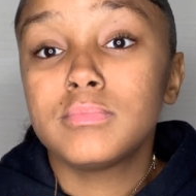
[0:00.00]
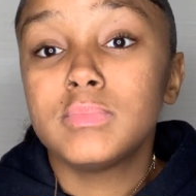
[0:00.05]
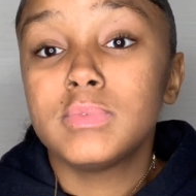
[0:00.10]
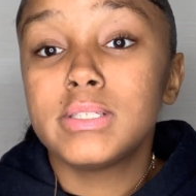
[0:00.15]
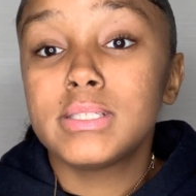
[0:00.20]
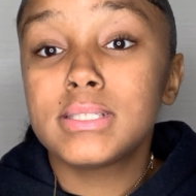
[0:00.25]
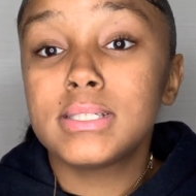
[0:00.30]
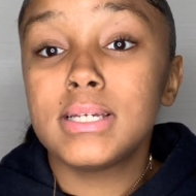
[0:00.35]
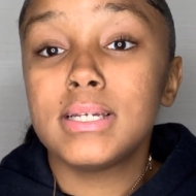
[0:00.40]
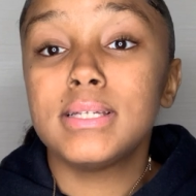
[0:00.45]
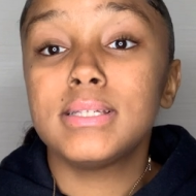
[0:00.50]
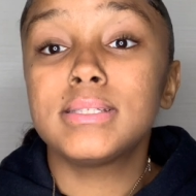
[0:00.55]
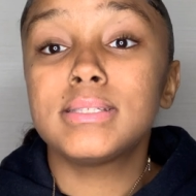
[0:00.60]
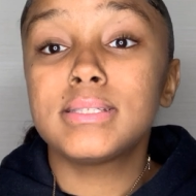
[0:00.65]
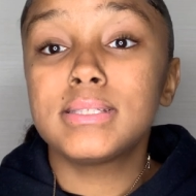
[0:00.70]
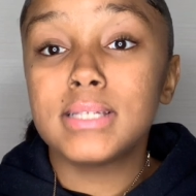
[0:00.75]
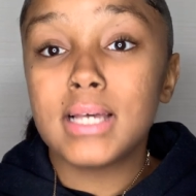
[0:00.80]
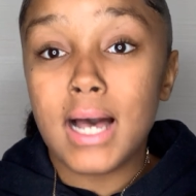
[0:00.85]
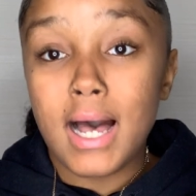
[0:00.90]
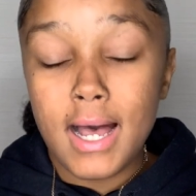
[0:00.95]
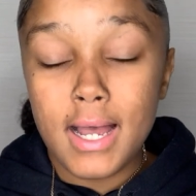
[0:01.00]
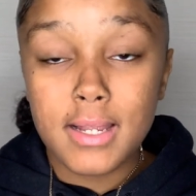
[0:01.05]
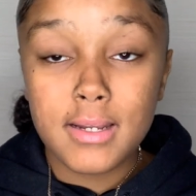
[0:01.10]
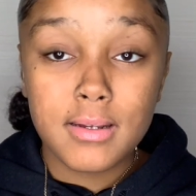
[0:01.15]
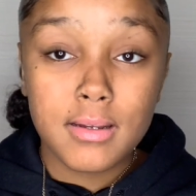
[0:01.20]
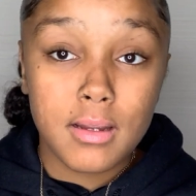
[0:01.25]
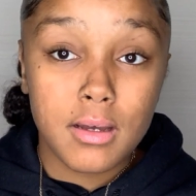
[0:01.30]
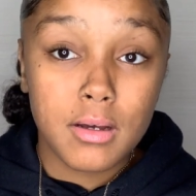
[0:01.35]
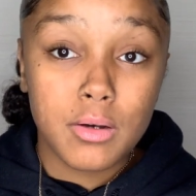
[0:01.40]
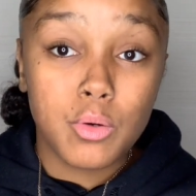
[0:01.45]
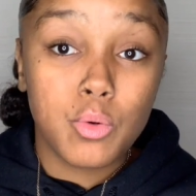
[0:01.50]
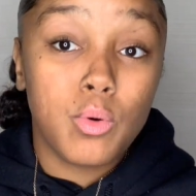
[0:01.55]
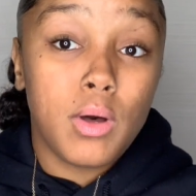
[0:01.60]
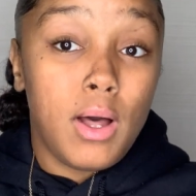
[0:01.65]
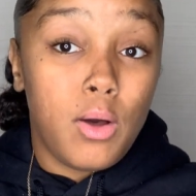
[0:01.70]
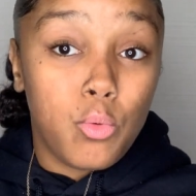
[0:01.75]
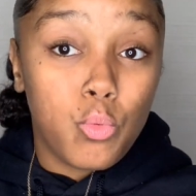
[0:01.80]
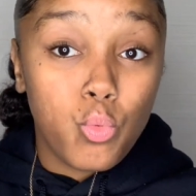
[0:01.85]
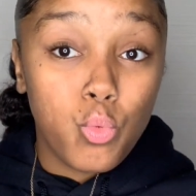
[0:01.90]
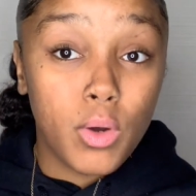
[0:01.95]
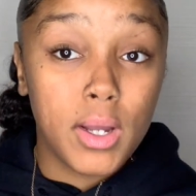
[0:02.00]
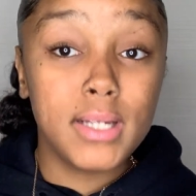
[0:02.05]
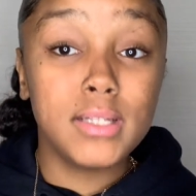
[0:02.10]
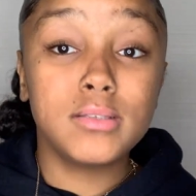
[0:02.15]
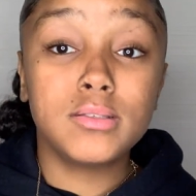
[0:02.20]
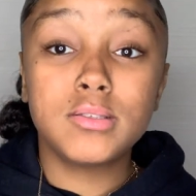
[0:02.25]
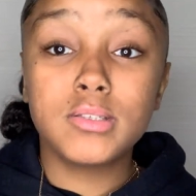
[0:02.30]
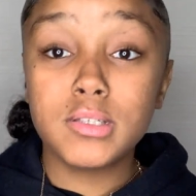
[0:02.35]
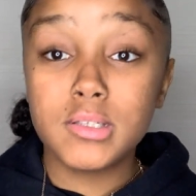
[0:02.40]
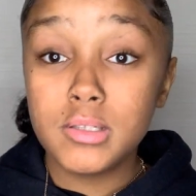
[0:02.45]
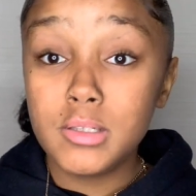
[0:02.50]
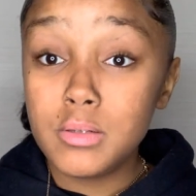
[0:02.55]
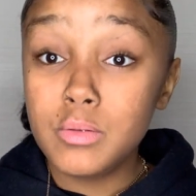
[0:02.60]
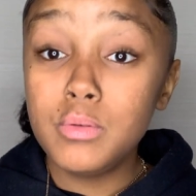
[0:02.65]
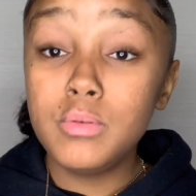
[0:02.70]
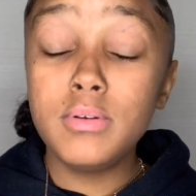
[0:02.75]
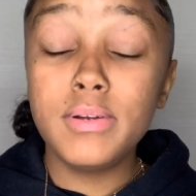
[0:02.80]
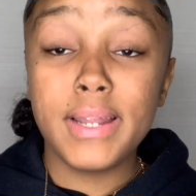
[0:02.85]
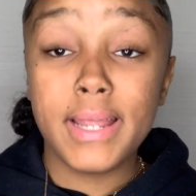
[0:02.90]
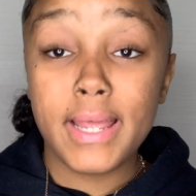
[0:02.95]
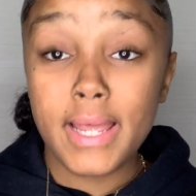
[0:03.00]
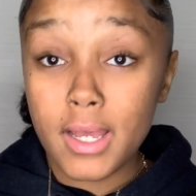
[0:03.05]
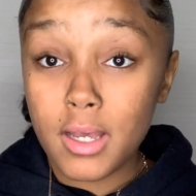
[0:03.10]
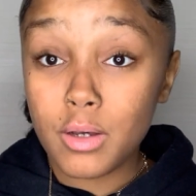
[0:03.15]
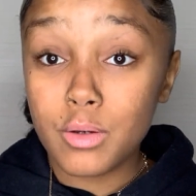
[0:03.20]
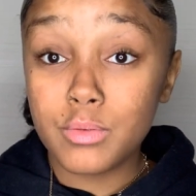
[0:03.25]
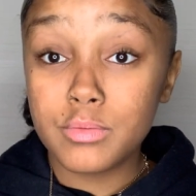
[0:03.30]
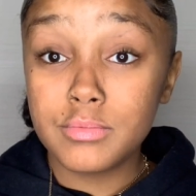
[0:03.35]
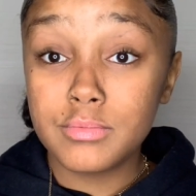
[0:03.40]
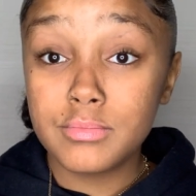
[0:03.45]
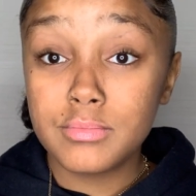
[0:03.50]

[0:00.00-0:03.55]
since I know what to do now,